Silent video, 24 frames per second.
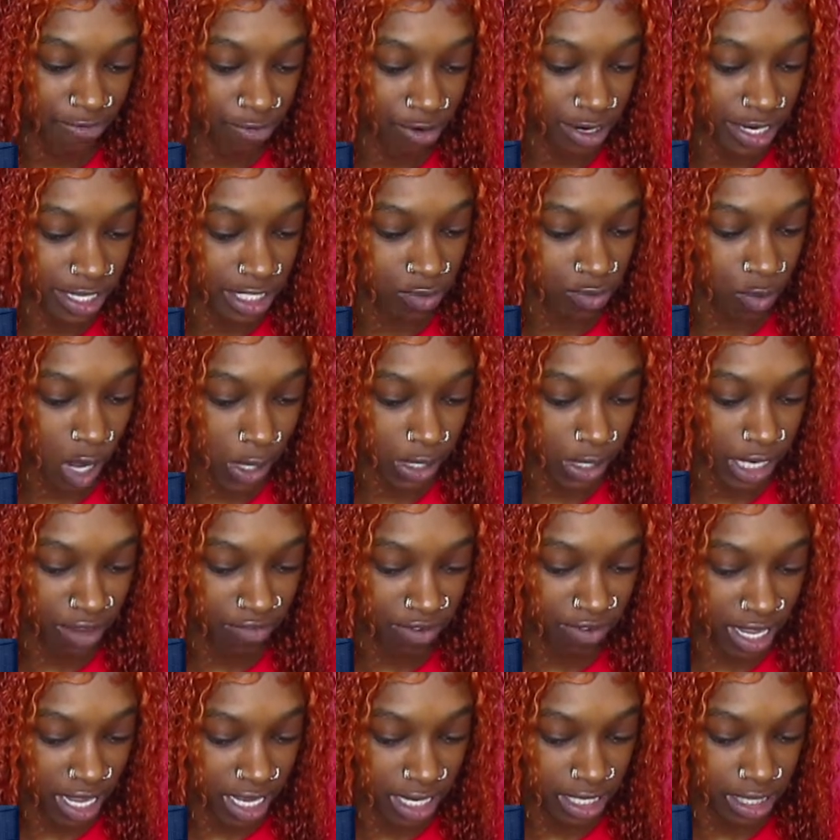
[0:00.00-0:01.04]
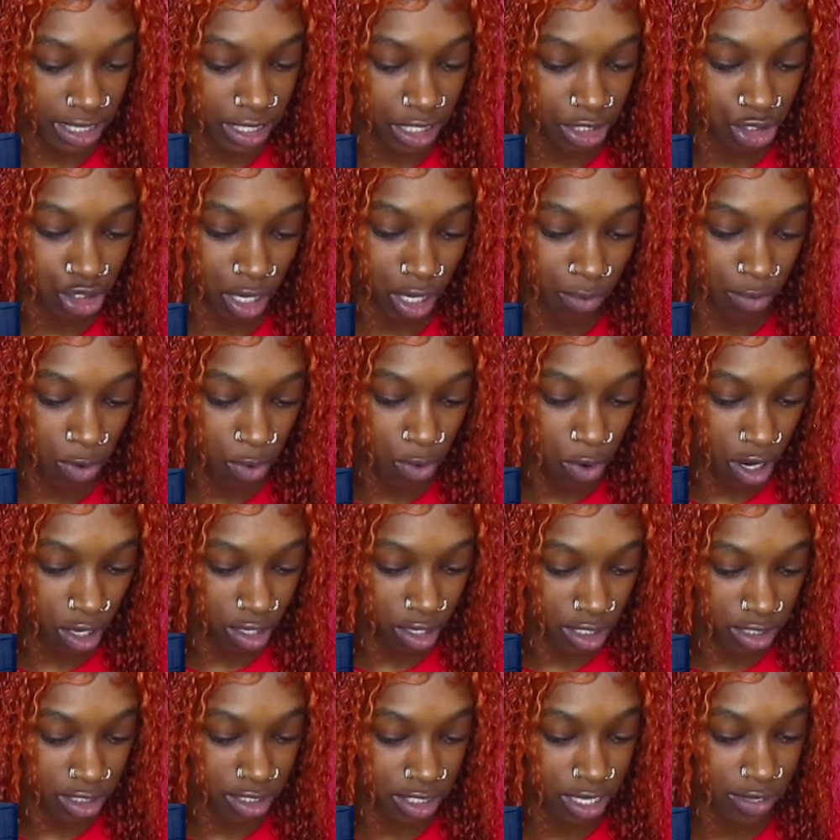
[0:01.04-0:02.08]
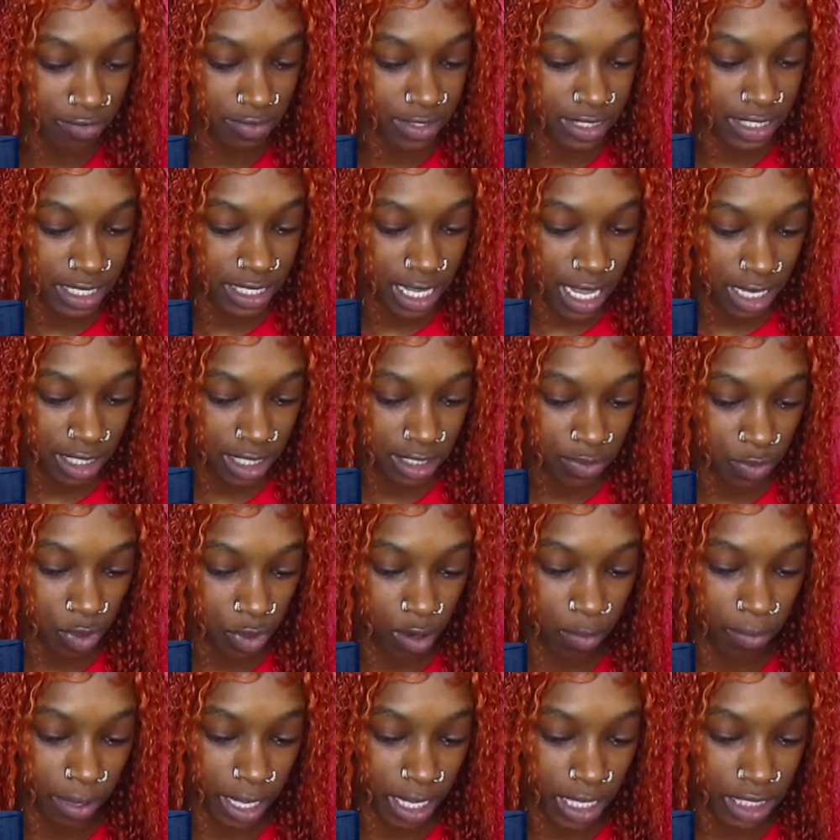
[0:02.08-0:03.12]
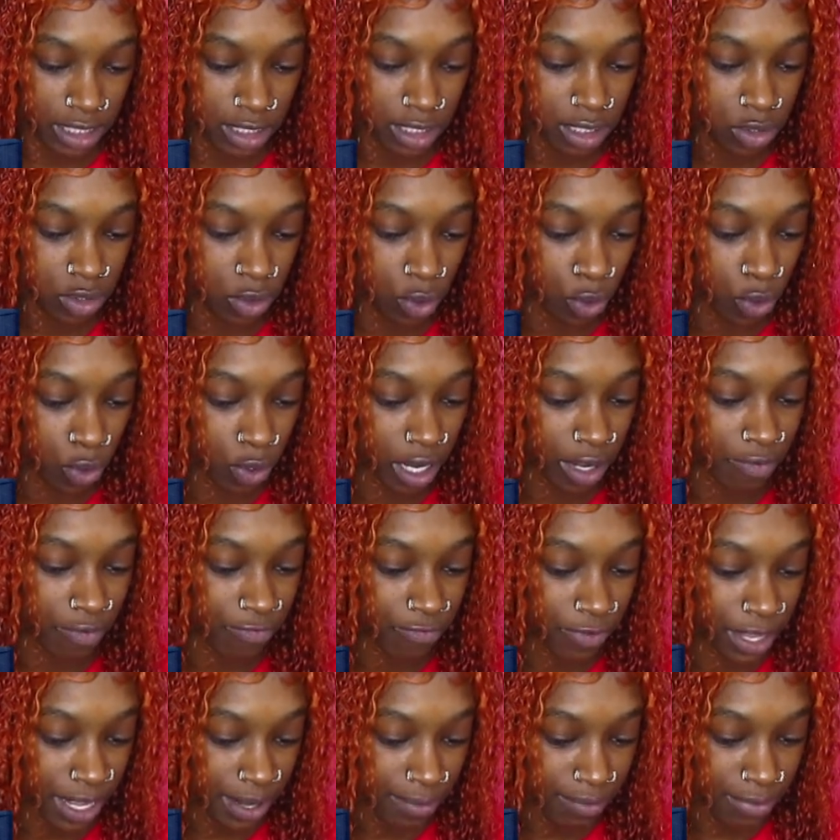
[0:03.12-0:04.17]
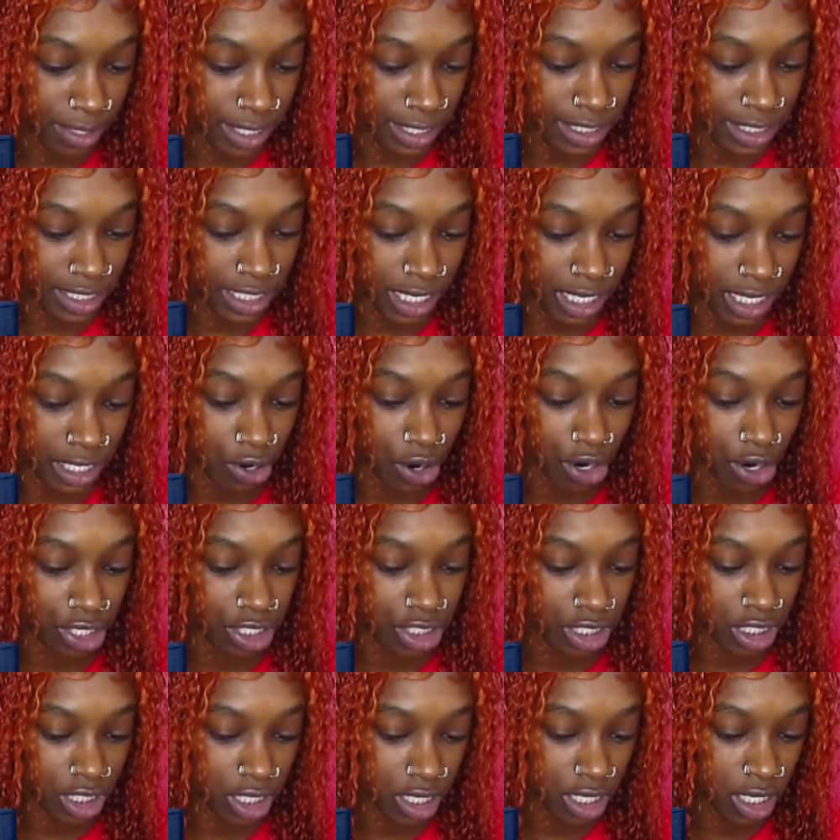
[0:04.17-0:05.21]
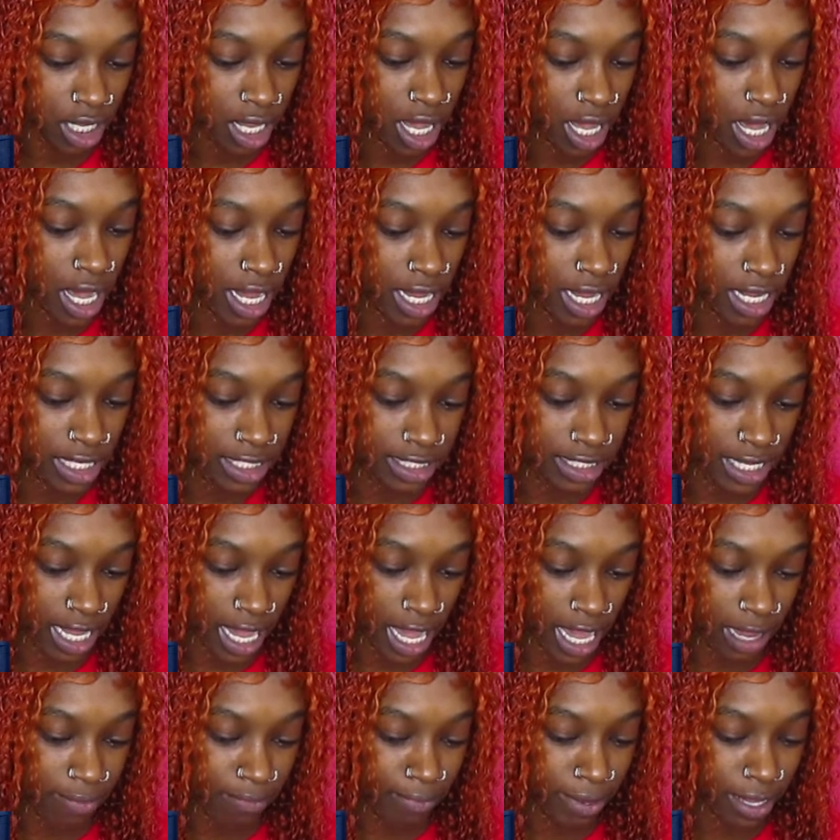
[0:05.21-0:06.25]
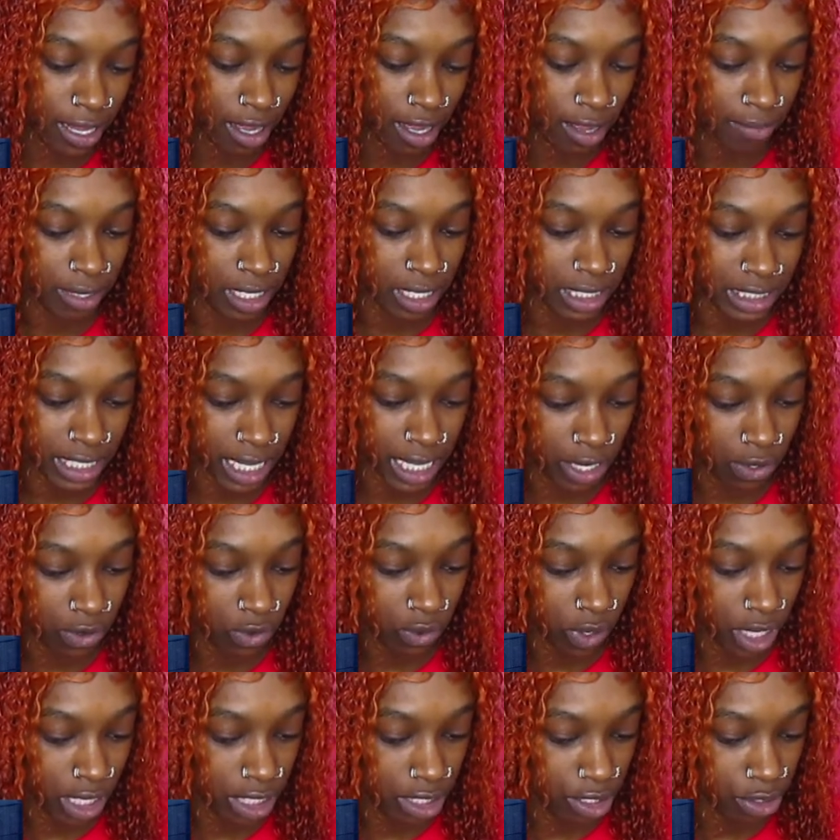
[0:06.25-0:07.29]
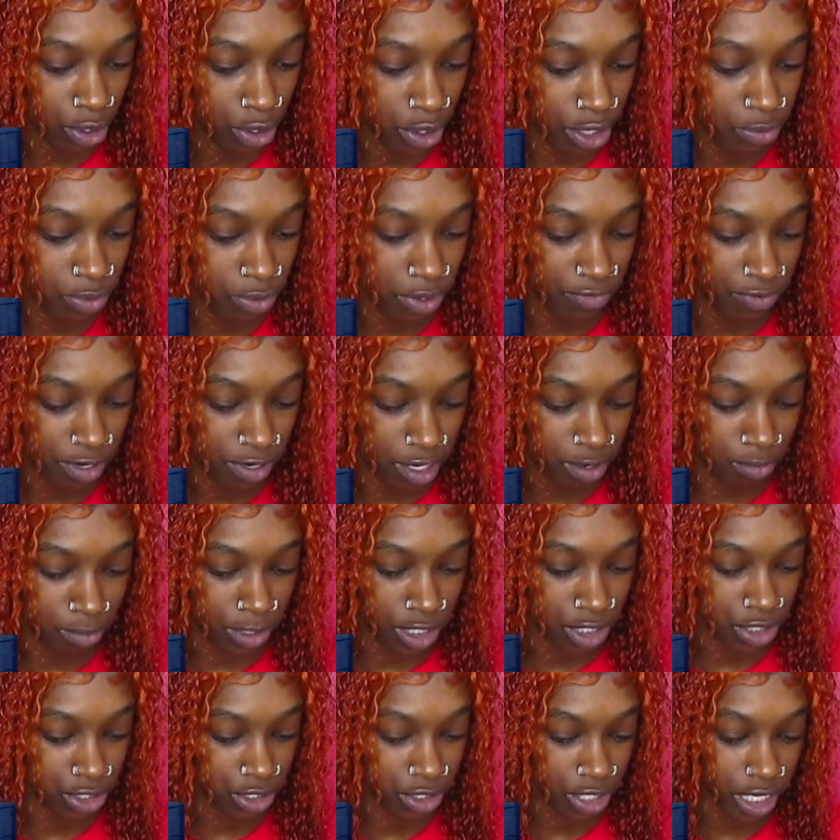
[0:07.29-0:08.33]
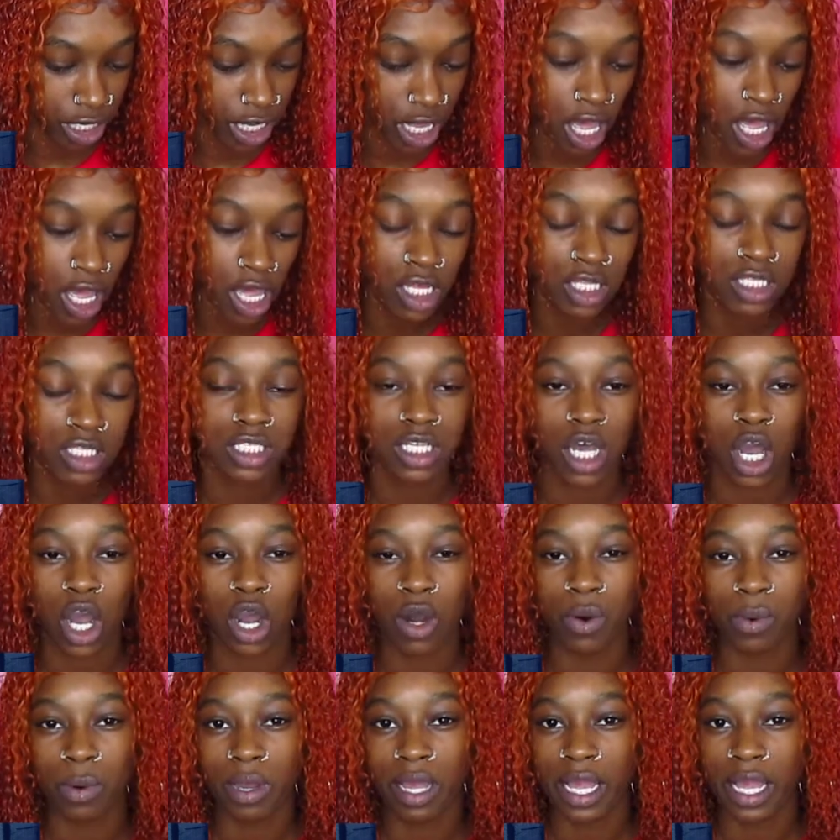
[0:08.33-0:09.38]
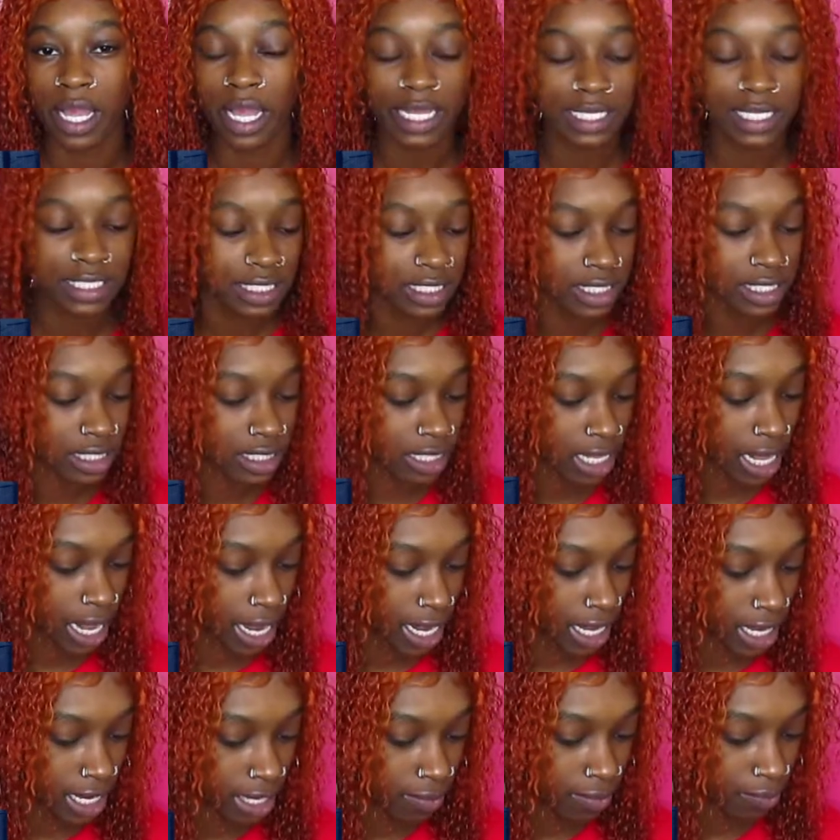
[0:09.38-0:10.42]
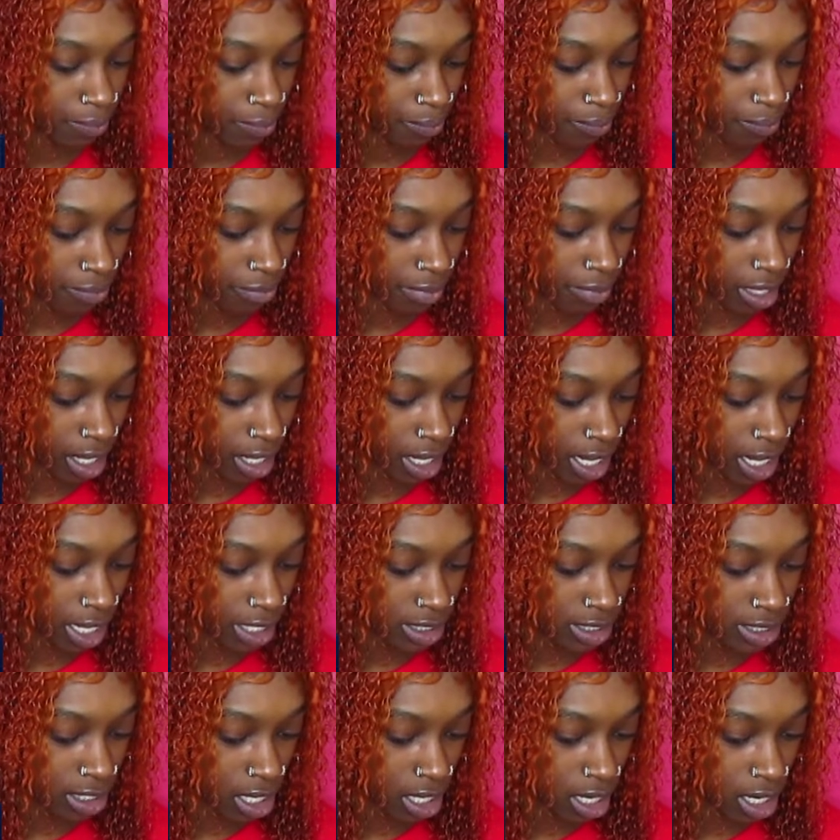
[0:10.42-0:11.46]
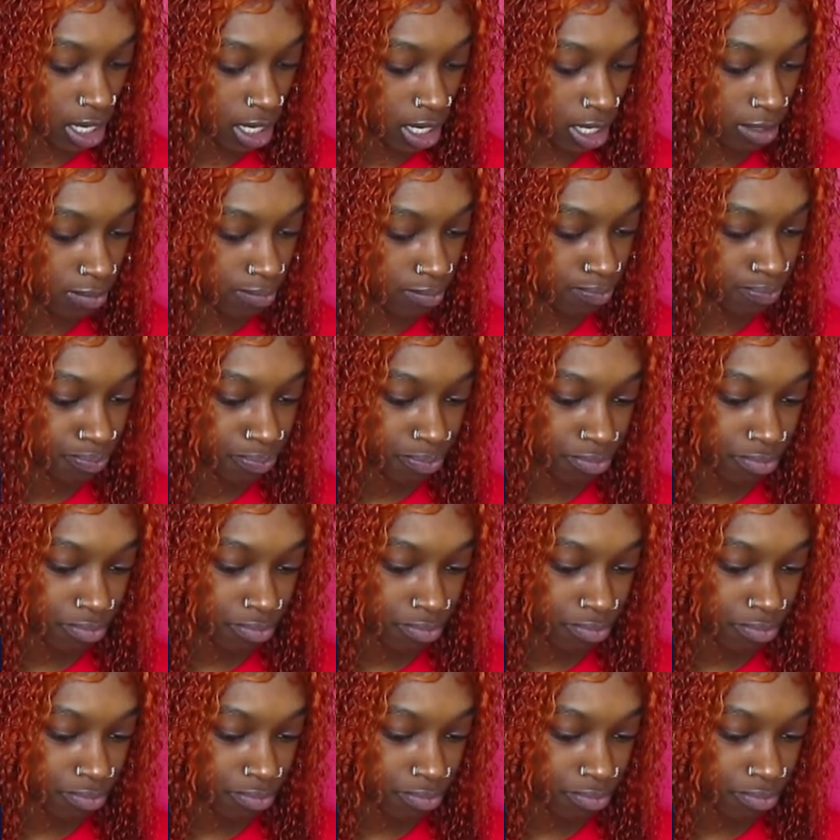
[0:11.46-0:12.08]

for it is, while navigating the troubled waters of sex, romance, school, and family, teen Archie and his gang become entangled in a dark Riverdale mystery. So, it's like, it's, um...